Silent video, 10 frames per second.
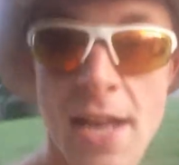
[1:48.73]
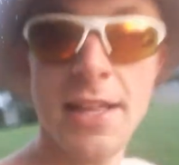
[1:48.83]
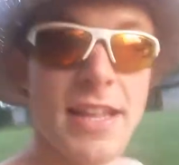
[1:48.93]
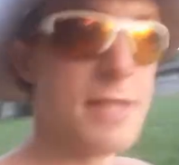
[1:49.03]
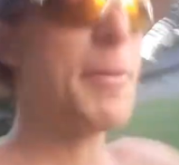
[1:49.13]

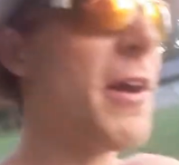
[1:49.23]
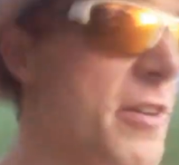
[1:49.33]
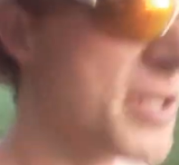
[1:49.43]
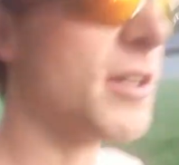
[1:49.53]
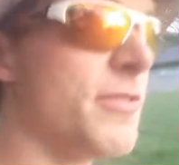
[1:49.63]
That's power
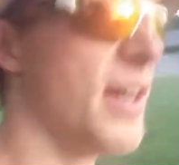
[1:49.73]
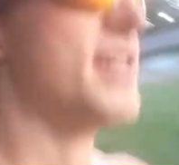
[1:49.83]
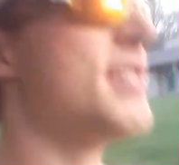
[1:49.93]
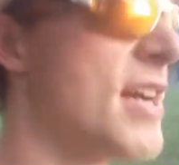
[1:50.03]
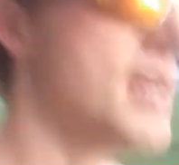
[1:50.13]
itself,
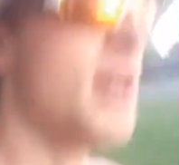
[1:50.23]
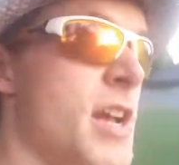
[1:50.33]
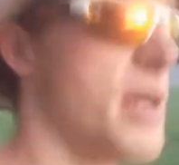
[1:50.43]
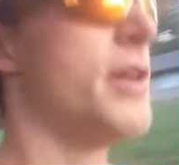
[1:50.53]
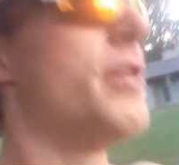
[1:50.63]
guys.
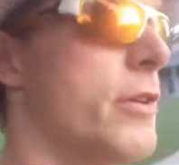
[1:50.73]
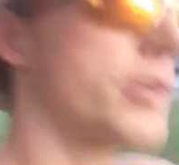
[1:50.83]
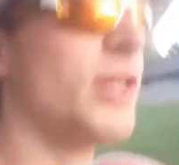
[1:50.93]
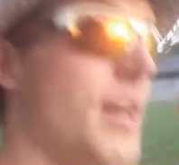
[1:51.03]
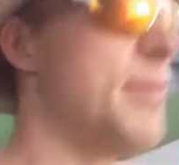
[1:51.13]
You're
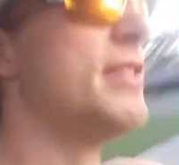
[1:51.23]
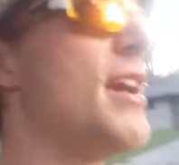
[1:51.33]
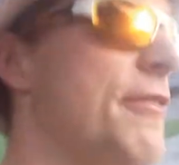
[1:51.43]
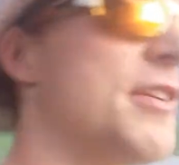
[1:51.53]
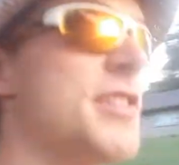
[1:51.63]
claiming the
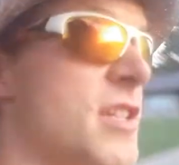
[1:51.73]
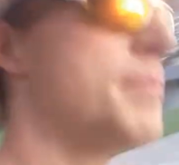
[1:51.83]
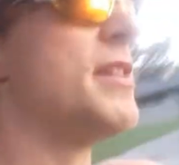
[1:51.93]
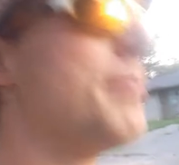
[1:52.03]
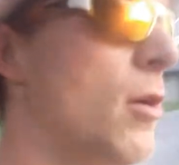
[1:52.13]
evidence into
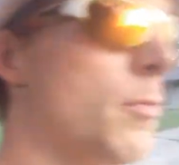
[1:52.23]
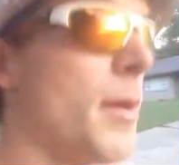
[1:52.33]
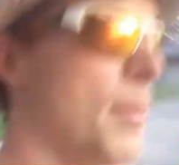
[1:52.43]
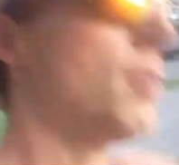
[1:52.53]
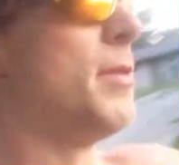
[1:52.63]
being moment by
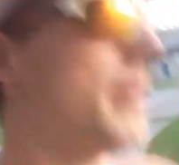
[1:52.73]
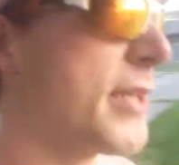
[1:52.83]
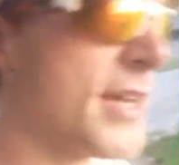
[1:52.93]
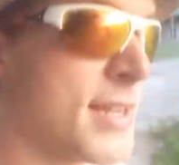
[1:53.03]
moment.